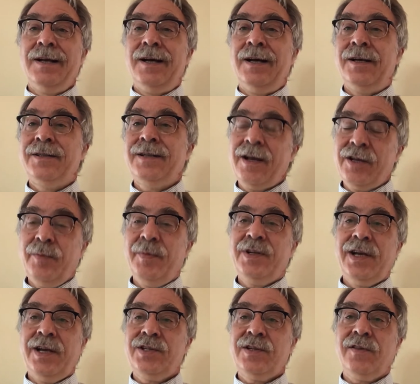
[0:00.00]
uh,
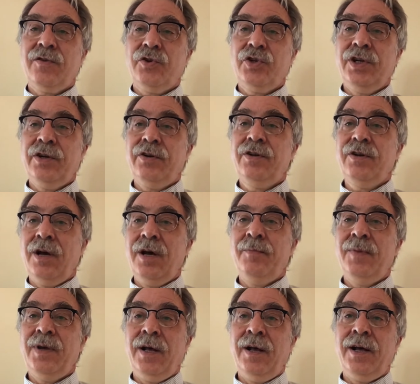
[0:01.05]
documentation so she could
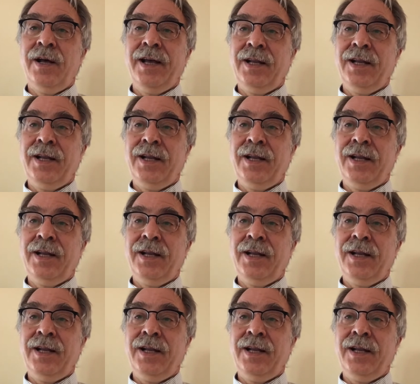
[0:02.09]
come uh,